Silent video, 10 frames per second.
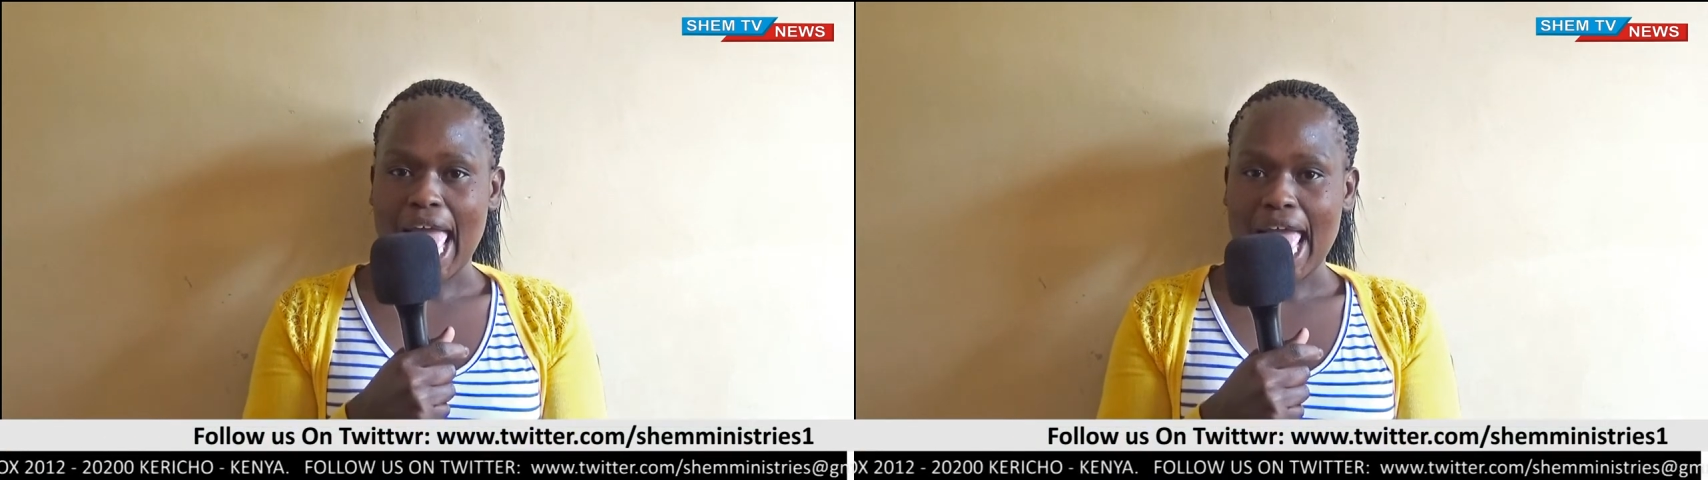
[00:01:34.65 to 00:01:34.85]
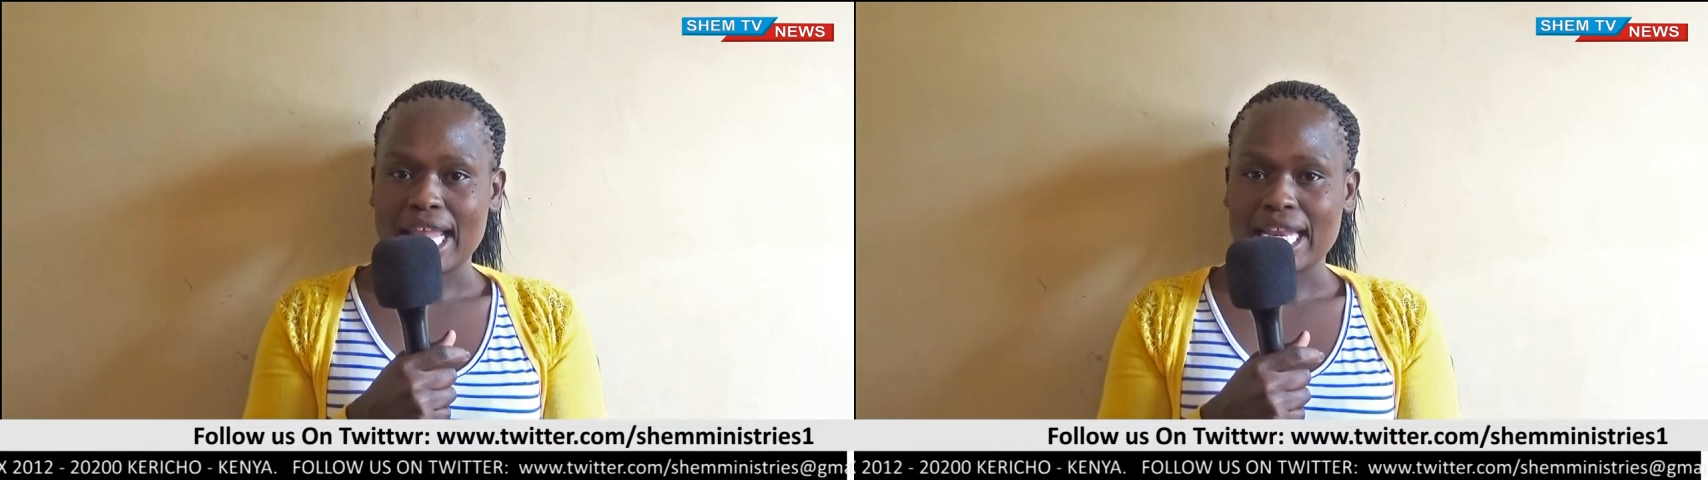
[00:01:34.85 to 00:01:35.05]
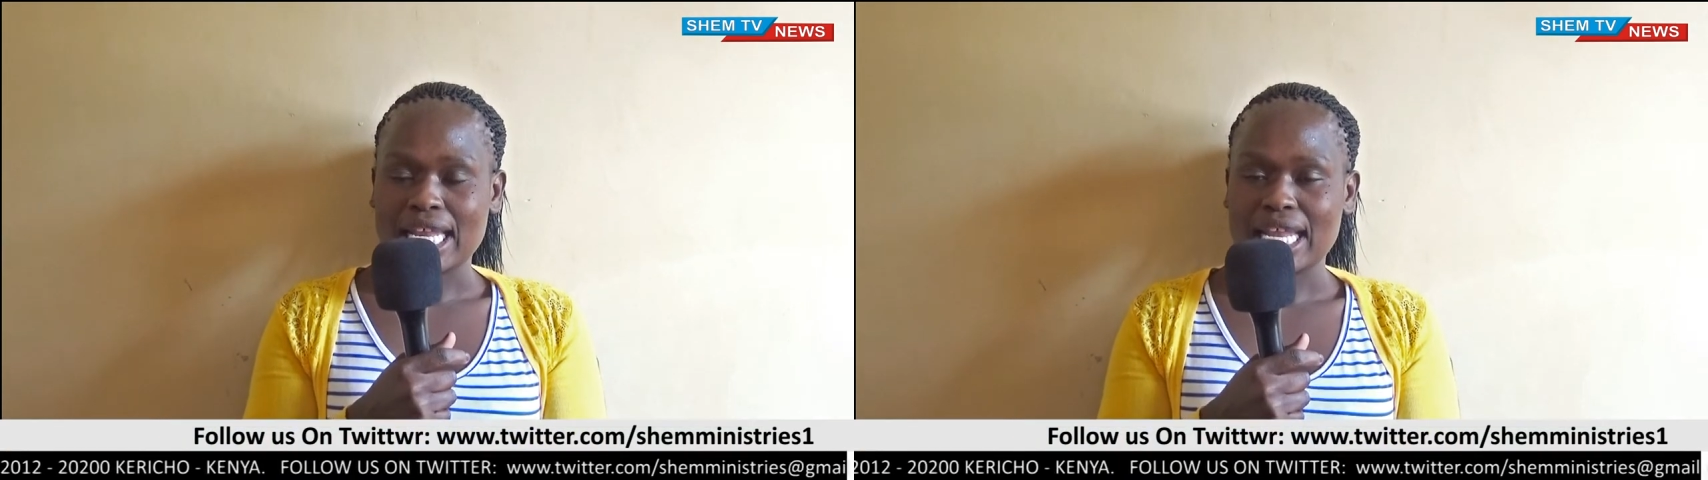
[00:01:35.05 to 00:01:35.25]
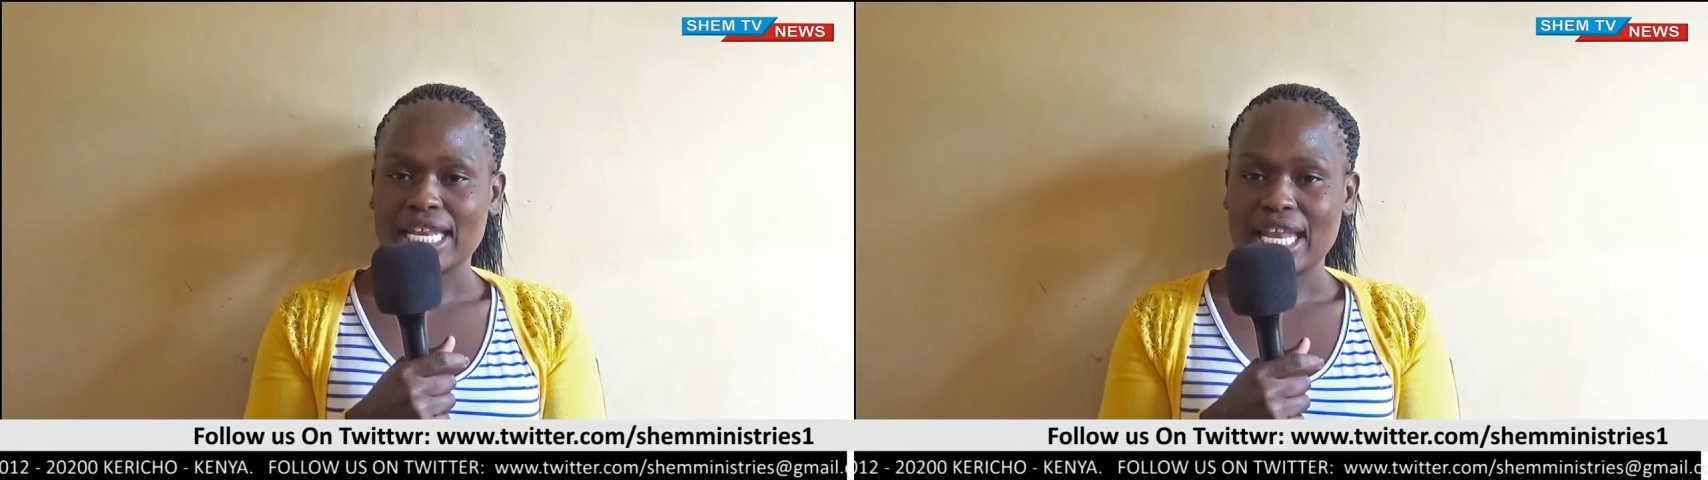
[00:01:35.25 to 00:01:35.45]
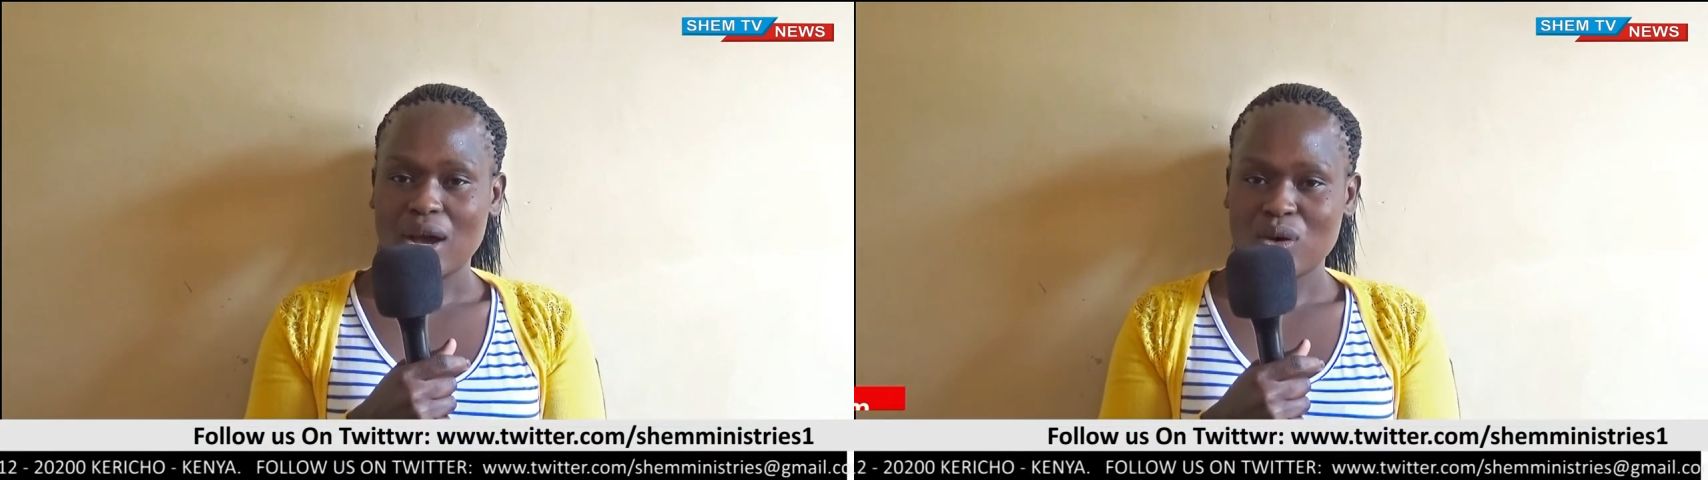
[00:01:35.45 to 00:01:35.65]
And
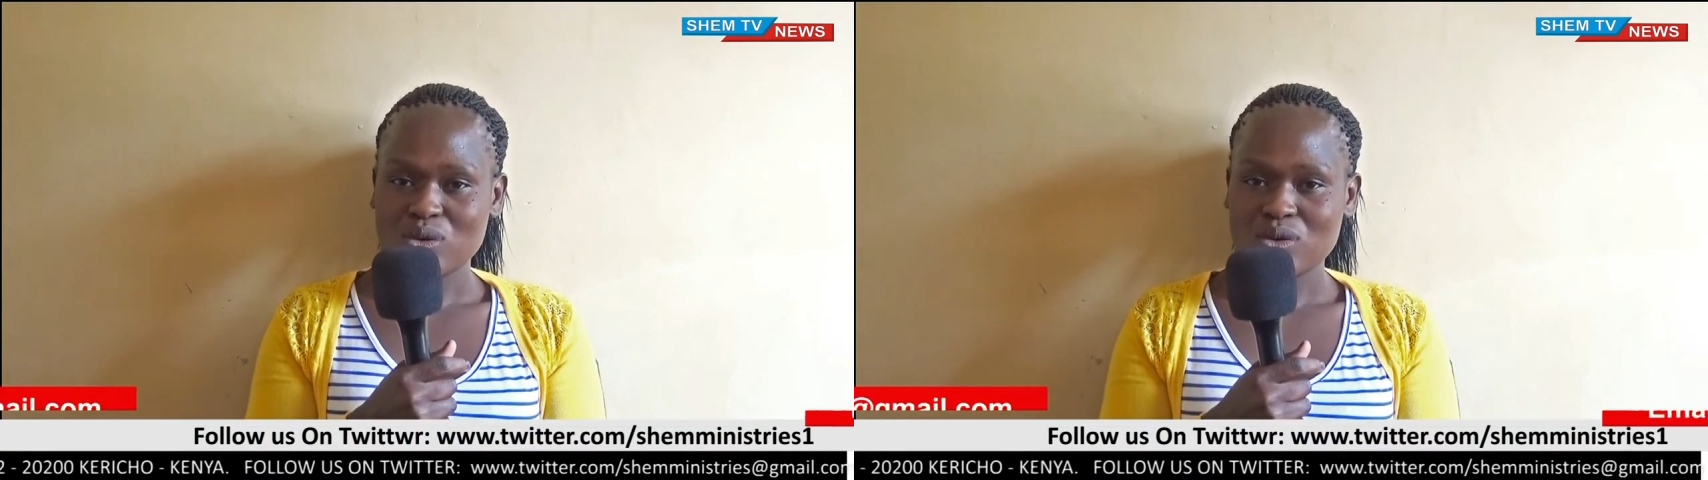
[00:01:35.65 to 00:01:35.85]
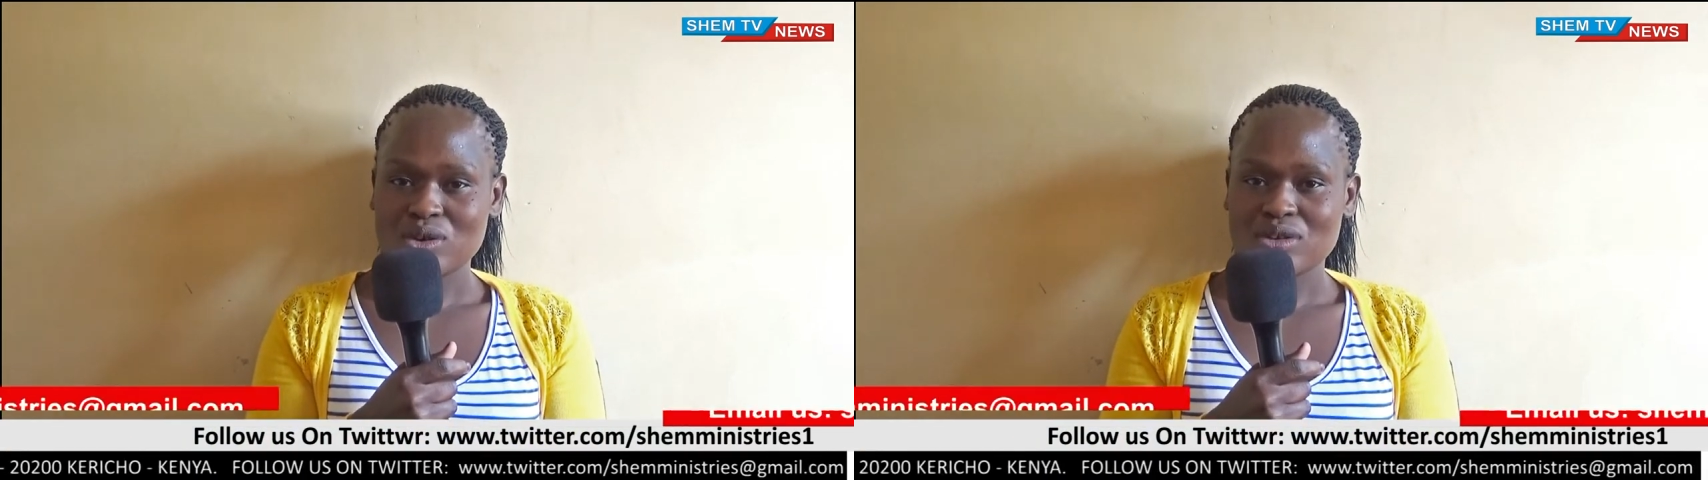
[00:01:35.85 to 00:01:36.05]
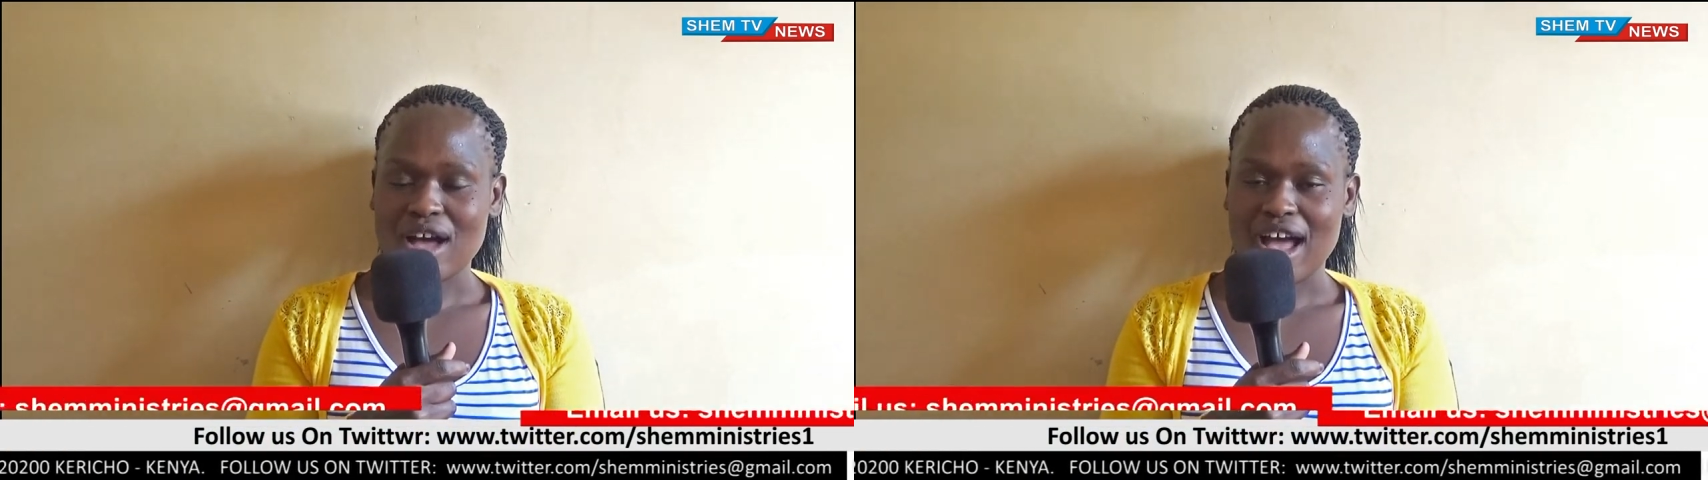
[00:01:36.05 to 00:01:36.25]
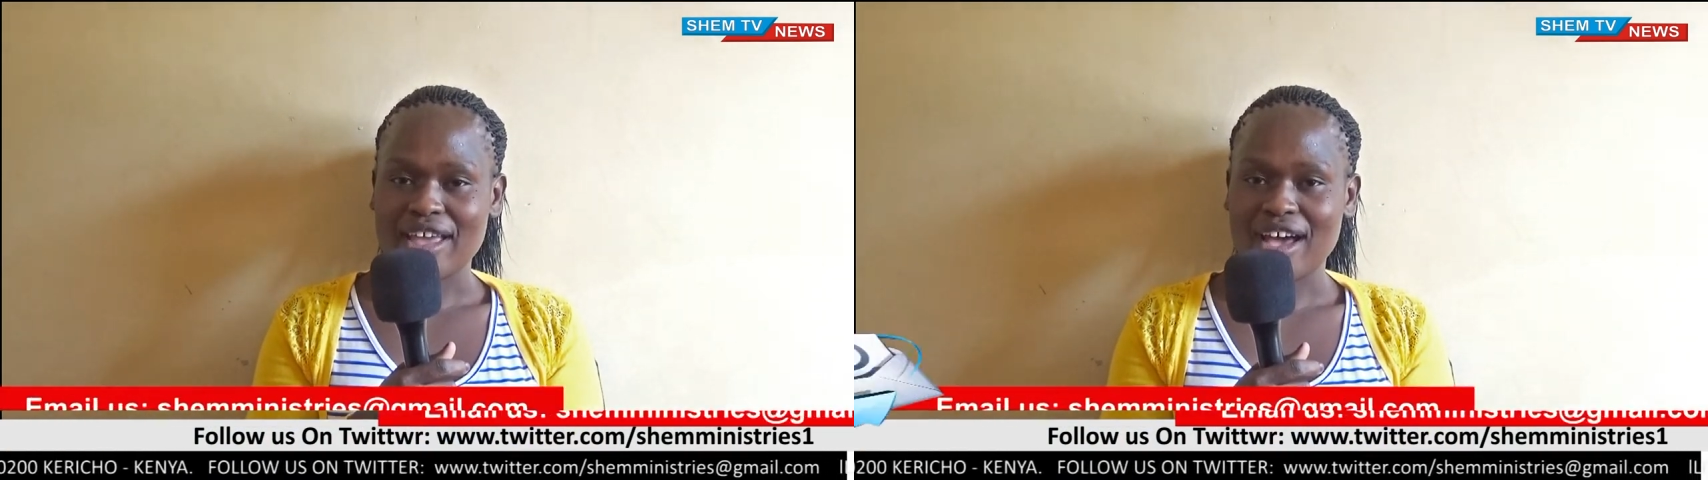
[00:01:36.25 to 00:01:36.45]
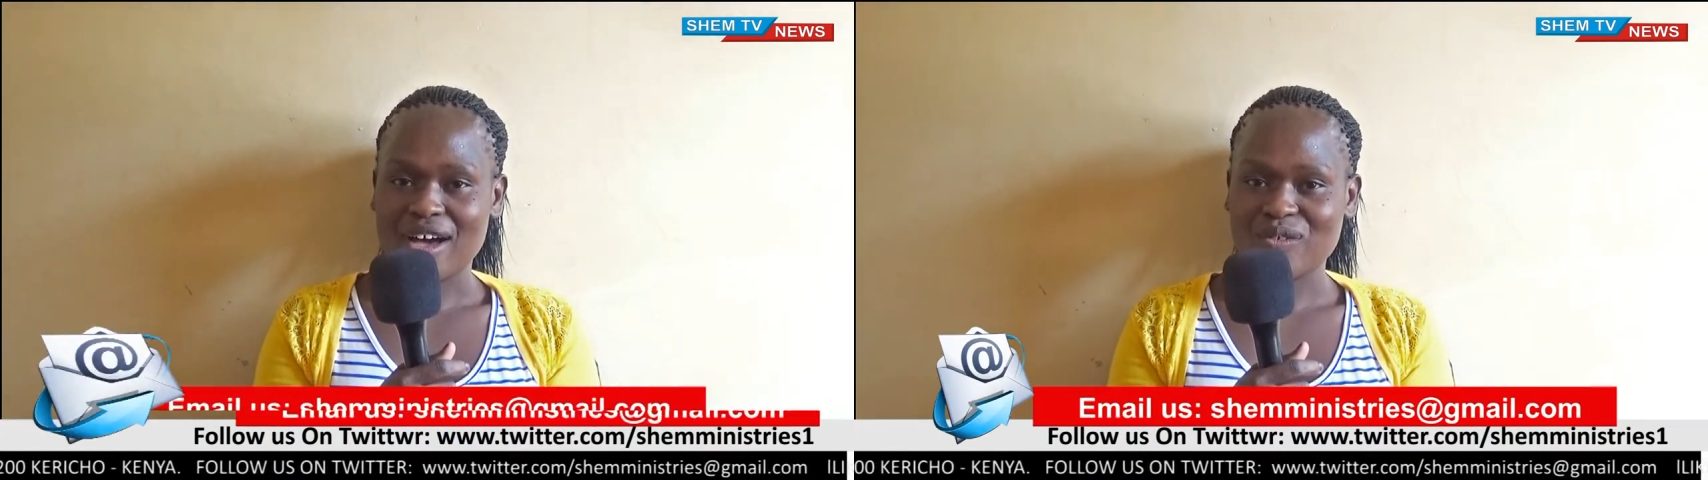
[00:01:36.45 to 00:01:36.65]
now I
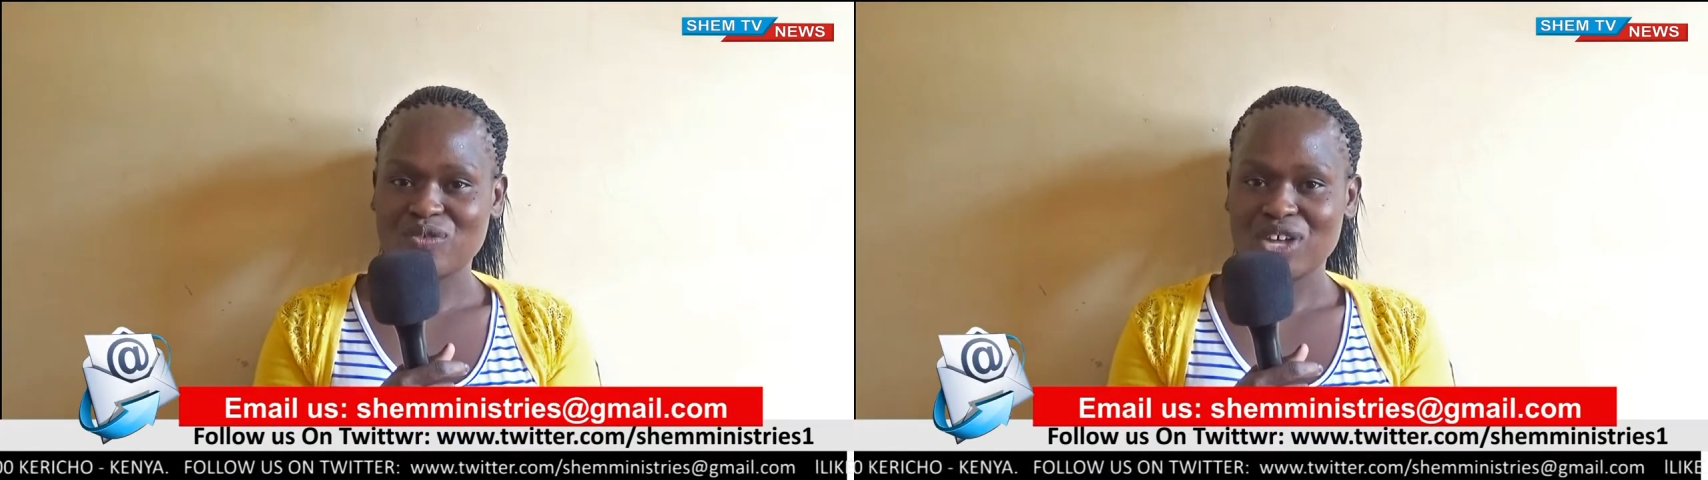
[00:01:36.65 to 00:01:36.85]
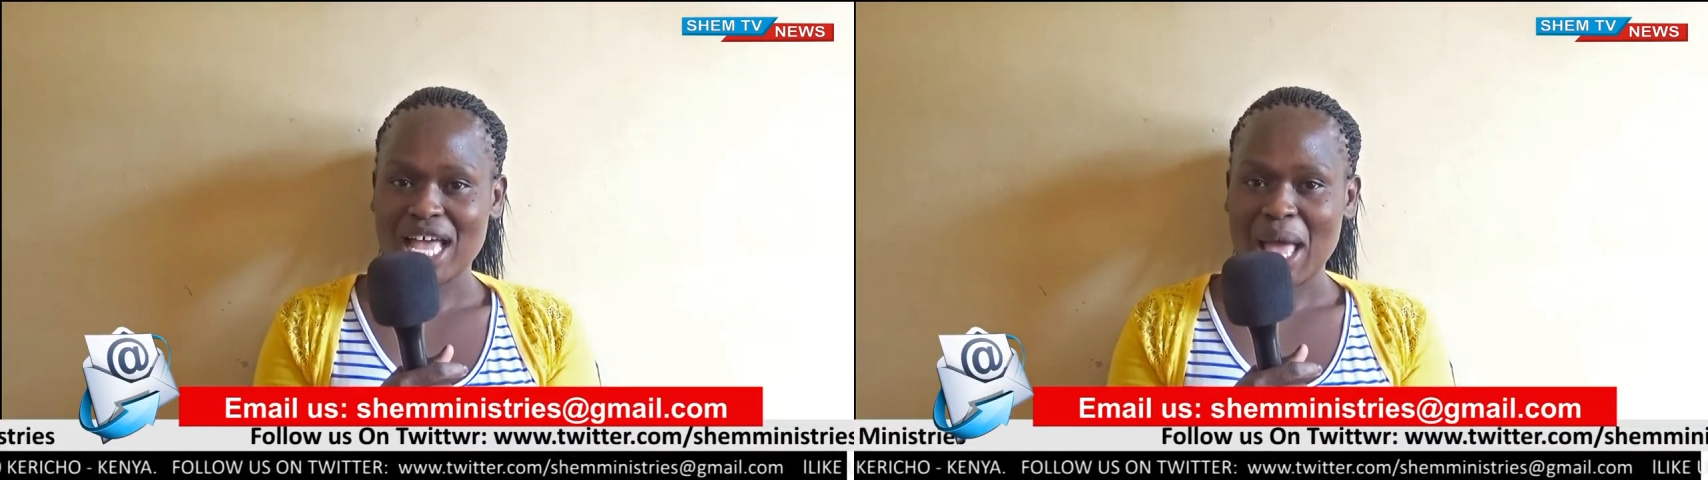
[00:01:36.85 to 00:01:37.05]
have